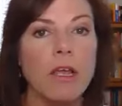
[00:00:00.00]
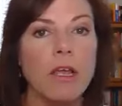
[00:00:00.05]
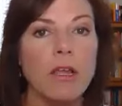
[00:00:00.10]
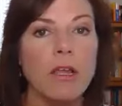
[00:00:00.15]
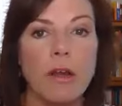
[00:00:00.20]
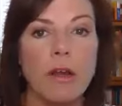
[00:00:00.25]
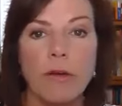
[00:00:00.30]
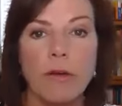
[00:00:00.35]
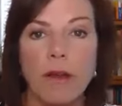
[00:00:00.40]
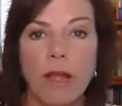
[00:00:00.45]

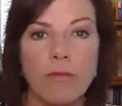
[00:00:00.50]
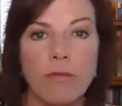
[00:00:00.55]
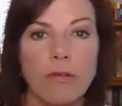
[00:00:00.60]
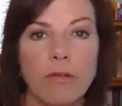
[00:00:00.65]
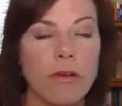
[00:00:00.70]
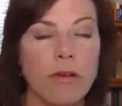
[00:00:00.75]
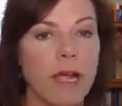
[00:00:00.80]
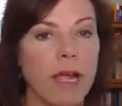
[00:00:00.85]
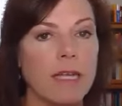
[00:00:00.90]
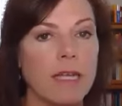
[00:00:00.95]
you don't have
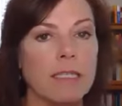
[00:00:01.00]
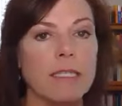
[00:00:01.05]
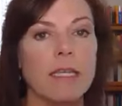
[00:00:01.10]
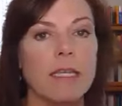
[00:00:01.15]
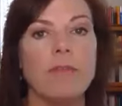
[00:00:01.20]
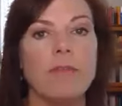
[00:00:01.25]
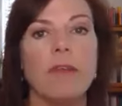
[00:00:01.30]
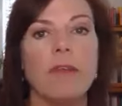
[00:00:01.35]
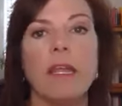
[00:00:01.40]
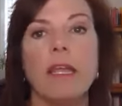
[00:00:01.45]

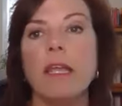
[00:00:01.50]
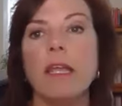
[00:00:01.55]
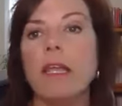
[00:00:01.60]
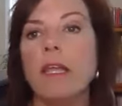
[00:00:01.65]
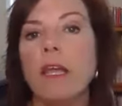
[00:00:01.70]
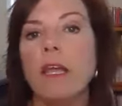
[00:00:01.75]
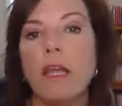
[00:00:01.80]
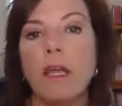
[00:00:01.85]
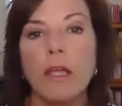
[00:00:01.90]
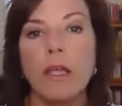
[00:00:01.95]

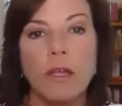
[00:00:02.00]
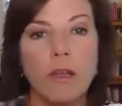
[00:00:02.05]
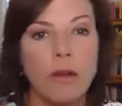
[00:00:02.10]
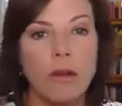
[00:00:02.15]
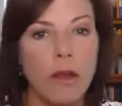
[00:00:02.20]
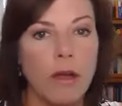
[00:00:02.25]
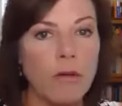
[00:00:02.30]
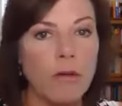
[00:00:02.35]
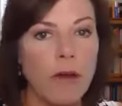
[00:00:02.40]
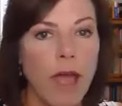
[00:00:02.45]
creativity, you
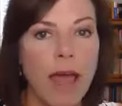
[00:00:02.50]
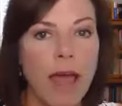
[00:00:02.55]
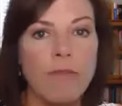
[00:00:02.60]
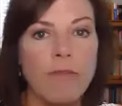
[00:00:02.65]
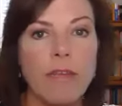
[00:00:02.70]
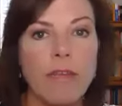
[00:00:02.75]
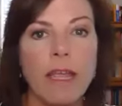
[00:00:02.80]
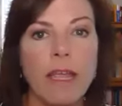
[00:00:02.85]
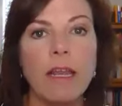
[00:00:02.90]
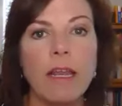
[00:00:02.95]
don't
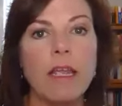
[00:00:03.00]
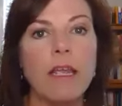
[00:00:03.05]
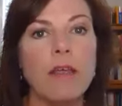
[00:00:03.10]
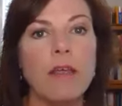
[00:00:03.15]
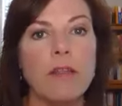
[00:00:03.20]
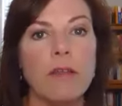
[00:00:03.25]
have any of